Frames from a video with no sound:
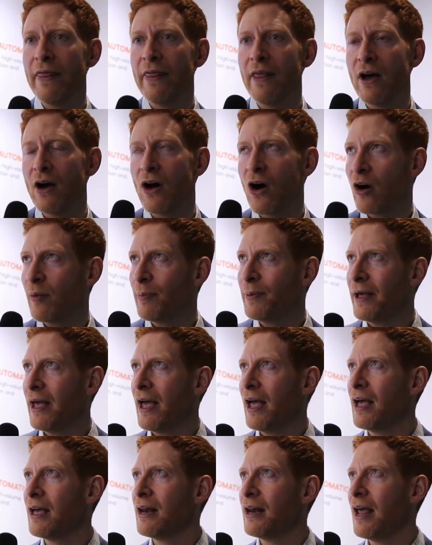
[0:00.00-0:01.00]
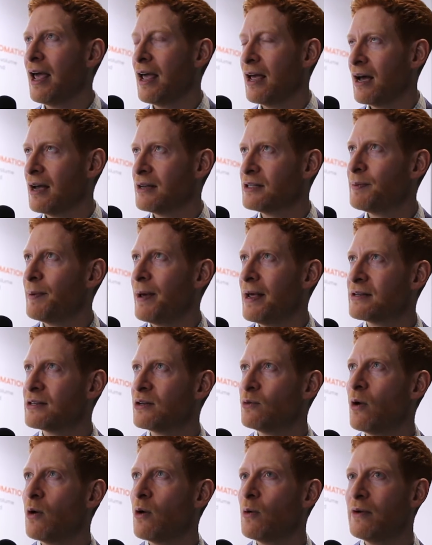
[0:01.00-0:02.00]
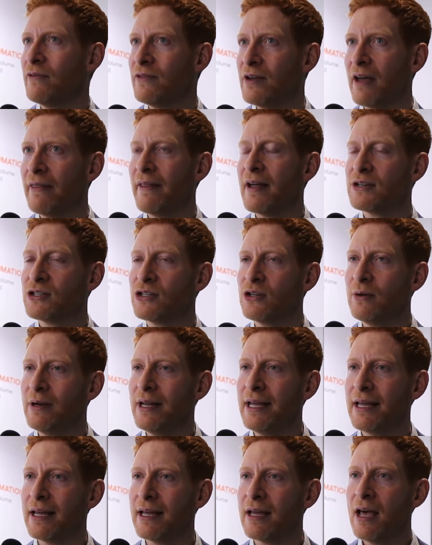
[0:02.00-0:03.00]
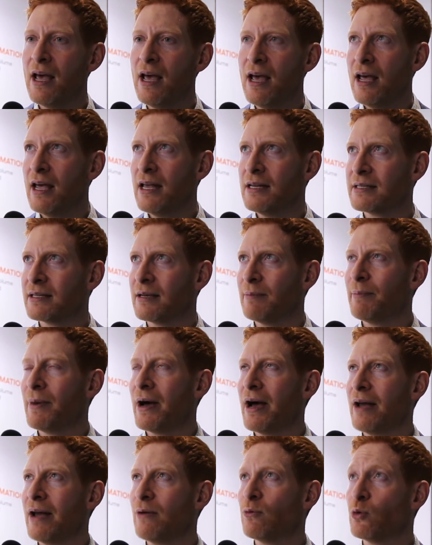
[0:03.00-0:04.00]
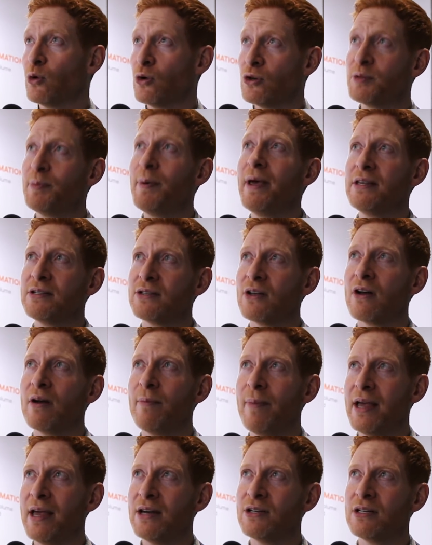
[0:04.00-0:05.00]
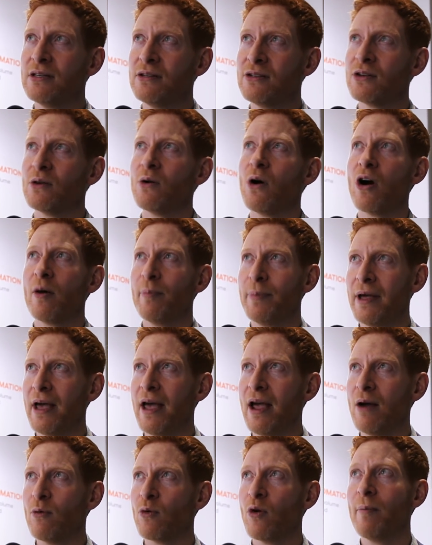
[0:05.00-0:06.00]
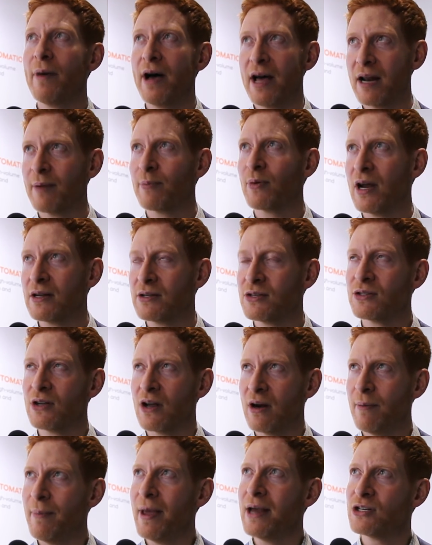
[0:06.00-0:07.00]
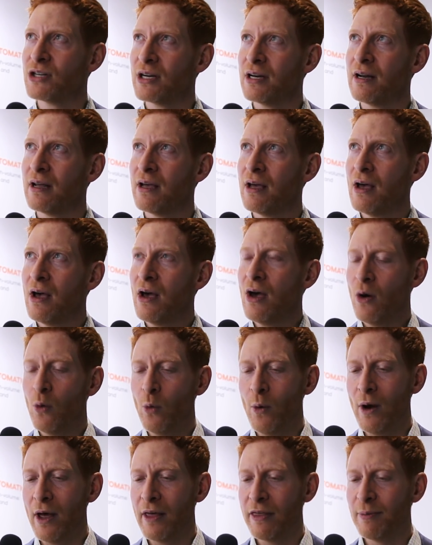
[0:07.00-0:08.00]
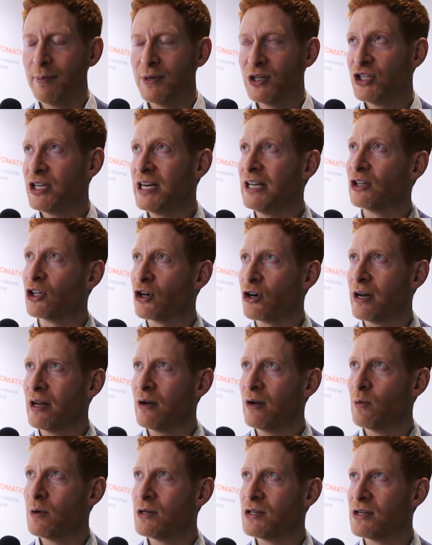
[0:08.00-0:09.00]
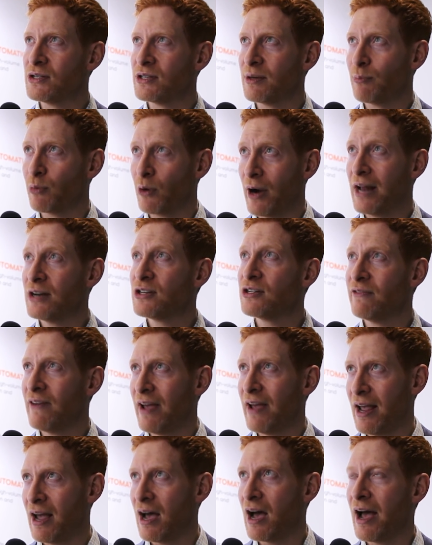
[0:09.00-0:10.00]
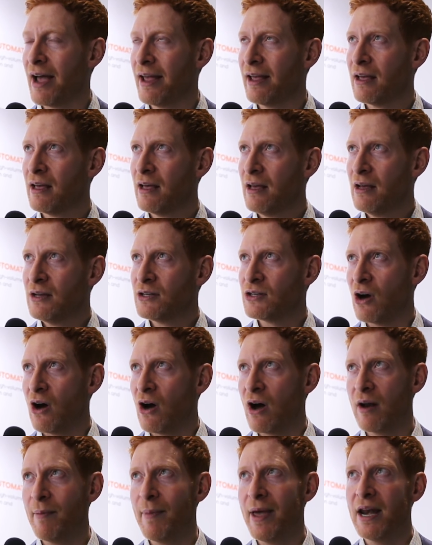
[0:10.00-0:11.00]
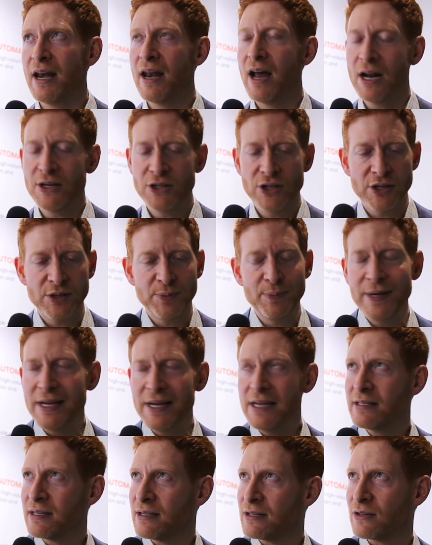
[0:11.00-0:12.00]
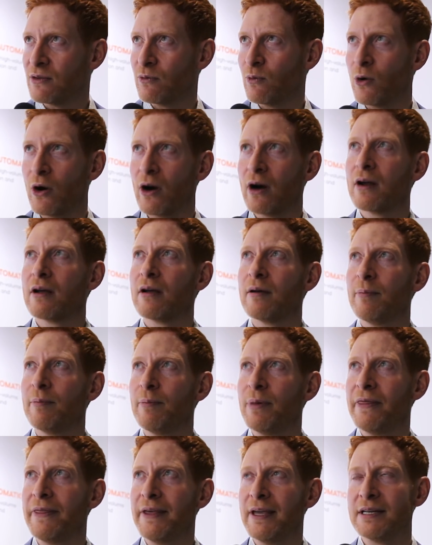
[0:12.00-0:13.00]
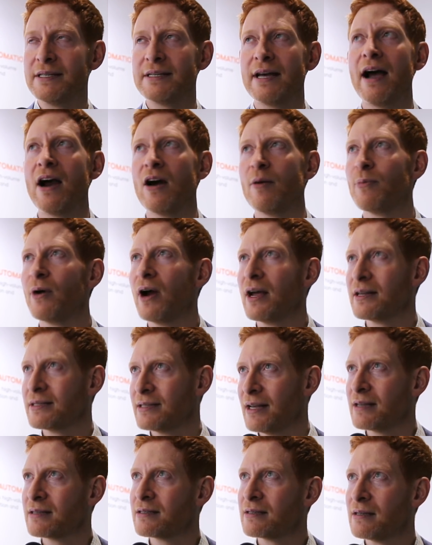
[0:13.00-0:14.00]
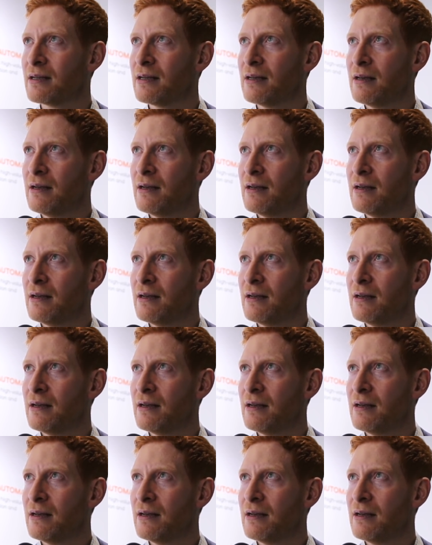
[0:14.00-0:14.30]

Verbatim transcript: in the RPA and AI space, and what we've done that's unique is combine rules-based automation, so RPA, robotic process automation, with machine learning, which is a branch of AI, to automate not just pieces of work, but the entire process.